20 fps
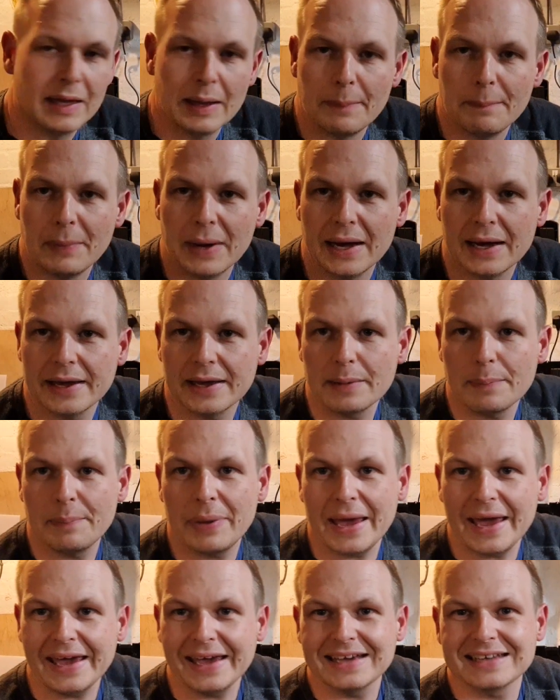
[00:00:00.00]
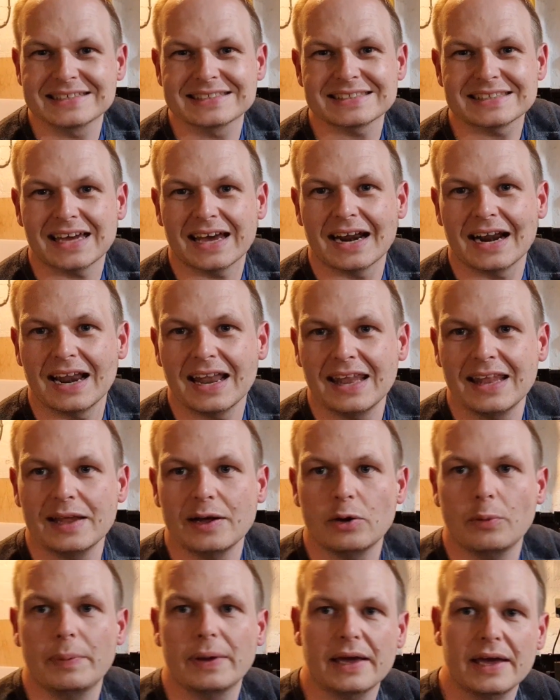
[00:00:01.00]
My pegs are a
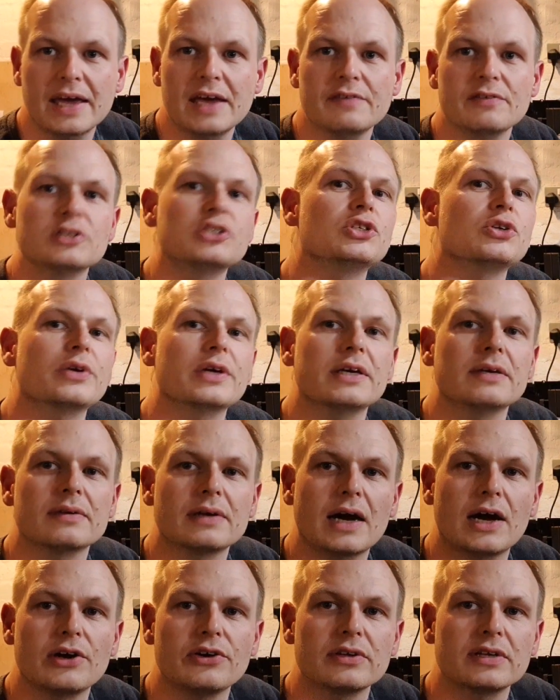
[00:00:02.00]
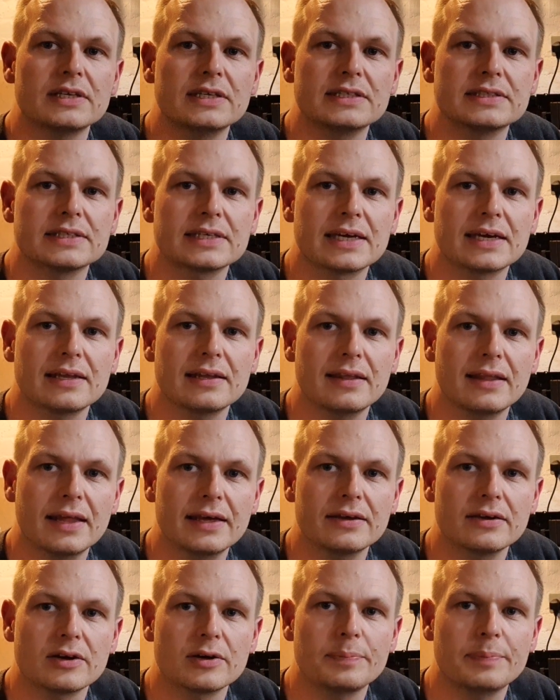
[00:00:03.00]
little bit heavy duty. I really need to get
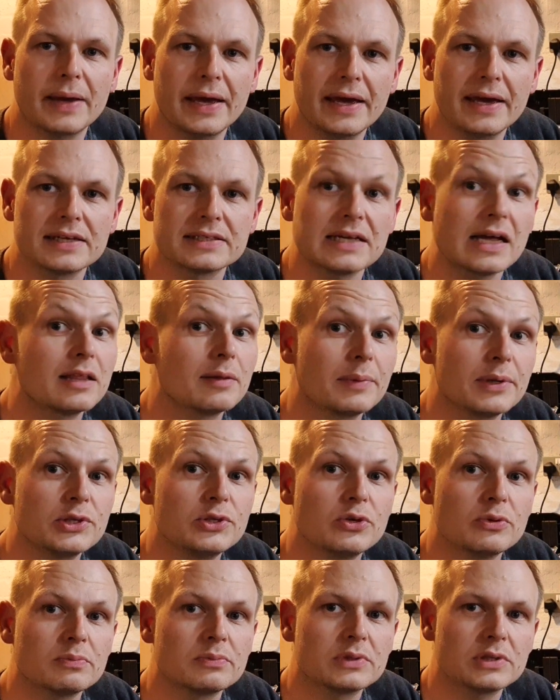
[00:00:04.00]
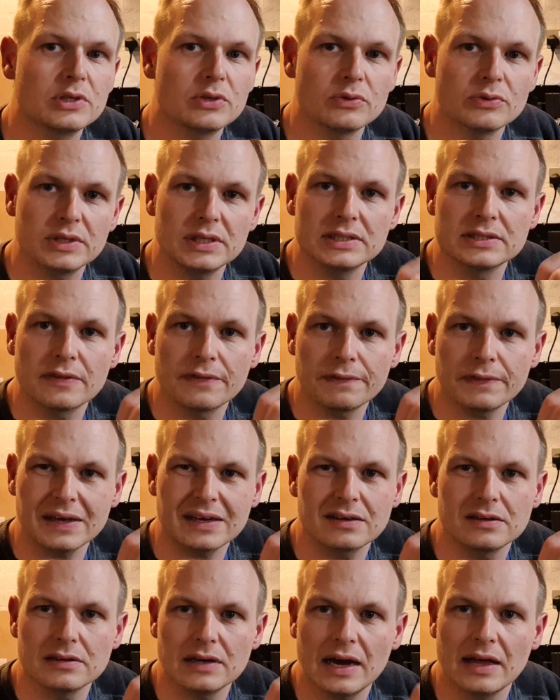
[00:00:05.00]
lighter pegs, aluminium. You know, these
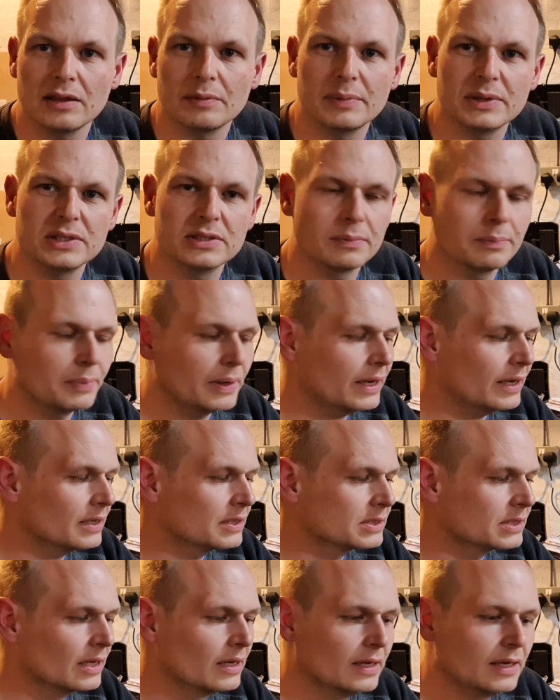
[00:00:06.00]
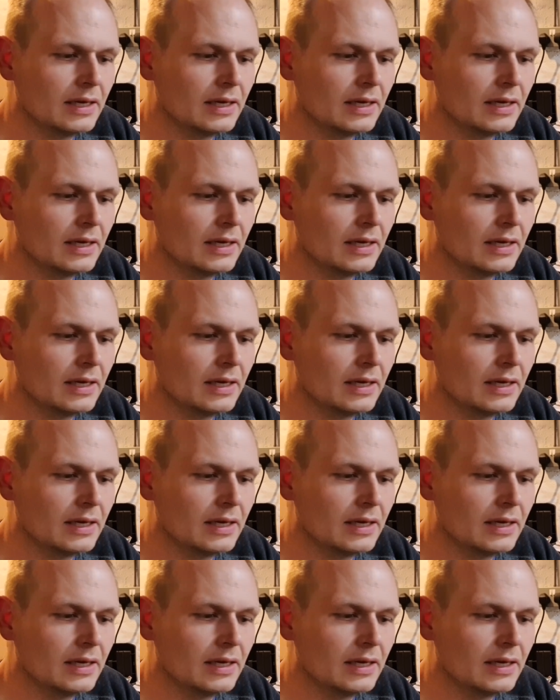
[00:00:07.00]
thicker aluminium pegs.